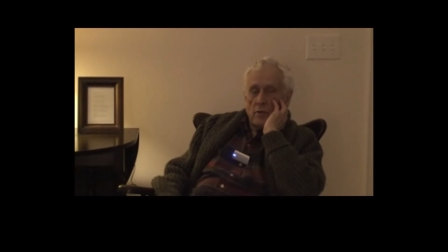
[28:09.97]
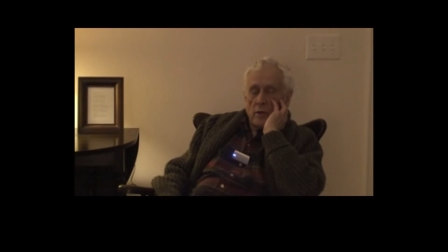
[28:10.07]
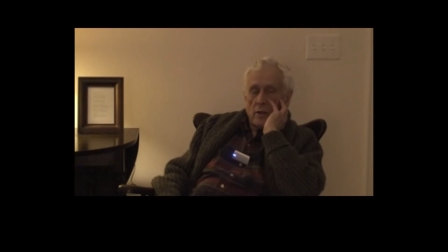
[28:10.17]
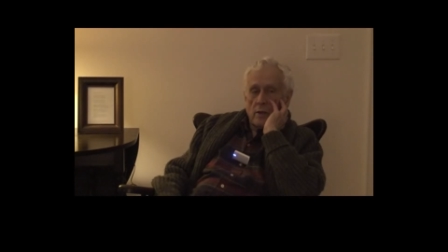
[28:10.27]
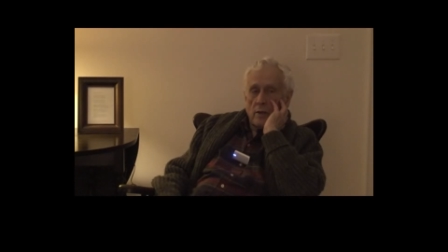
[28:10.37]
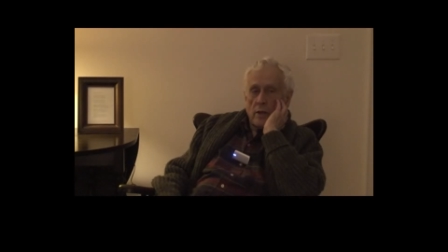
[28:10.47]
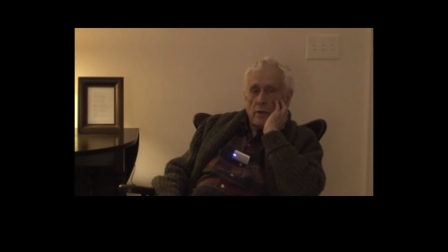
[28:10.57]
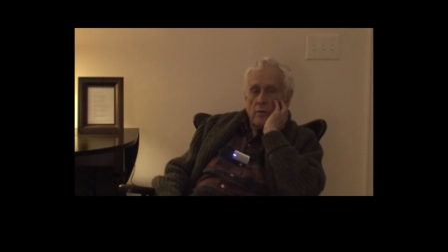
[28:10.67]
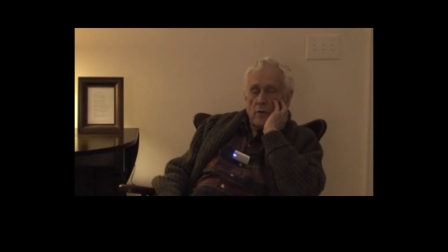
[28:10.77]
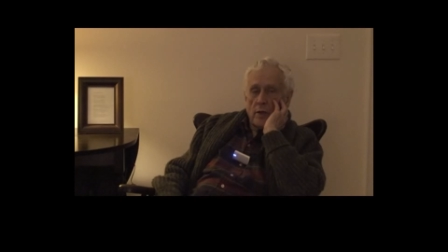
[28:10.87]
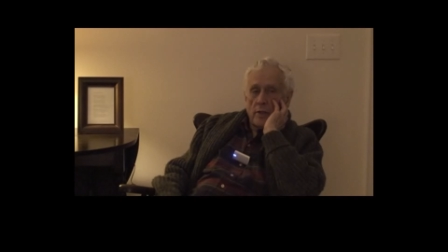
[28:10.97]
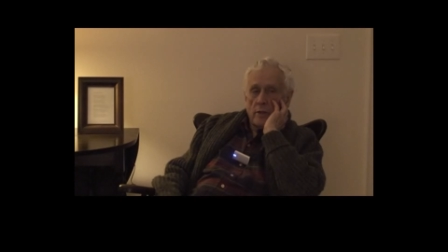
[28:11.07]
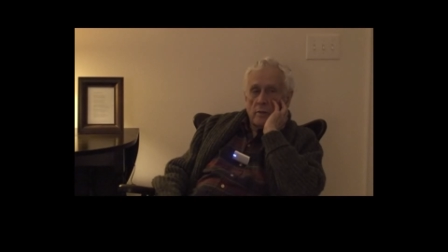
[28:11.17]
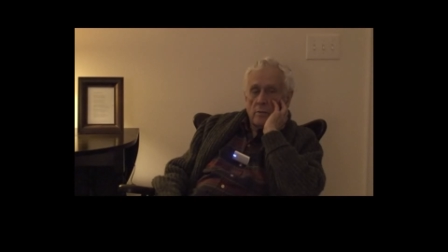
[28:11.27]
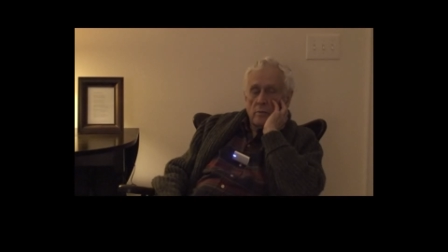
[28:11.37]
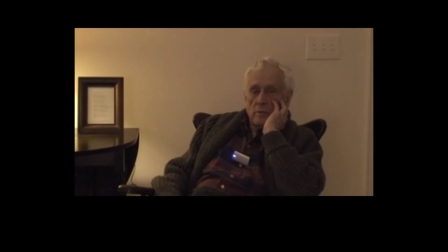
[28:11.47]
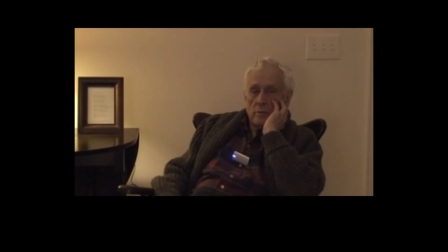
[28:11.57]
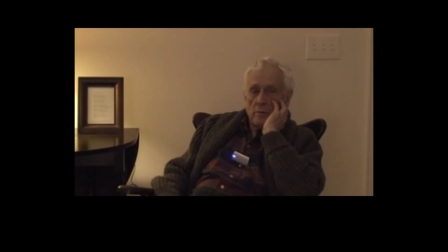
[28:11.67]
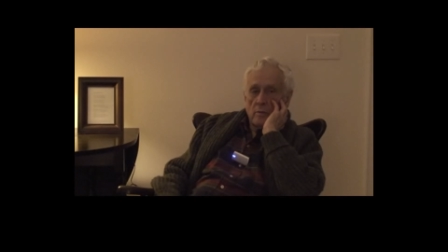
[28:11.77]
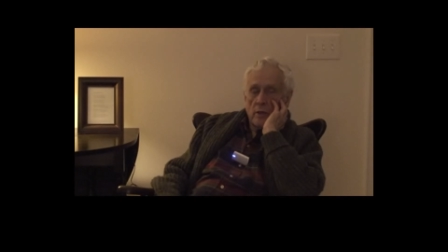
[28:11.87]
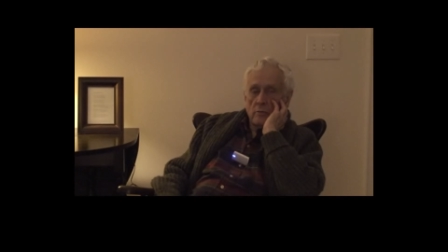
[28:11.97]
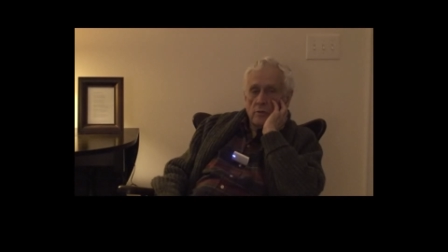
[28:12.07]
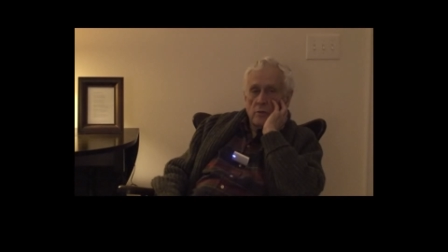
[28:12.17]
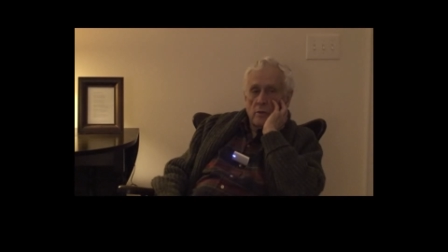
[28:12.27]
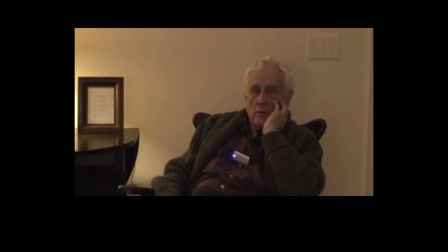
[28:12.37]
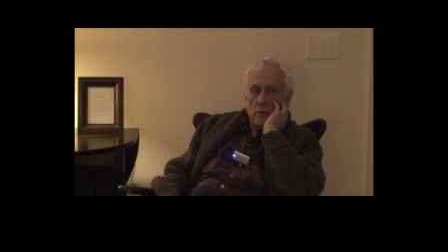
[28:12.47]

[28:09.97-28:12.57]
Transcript: no, I have no idea Whatever.